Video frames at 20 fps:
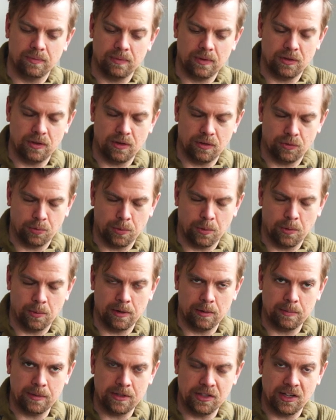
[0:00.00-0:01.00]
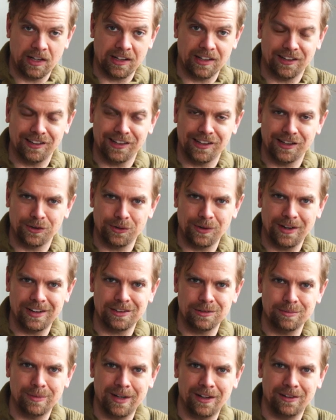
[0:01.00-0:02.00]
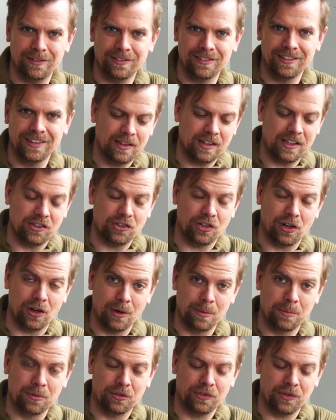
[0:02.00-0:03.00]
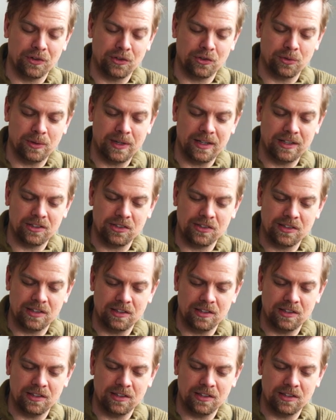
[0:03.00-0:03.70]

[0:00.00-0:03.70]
if we want to be technically correct about the terms for drinks,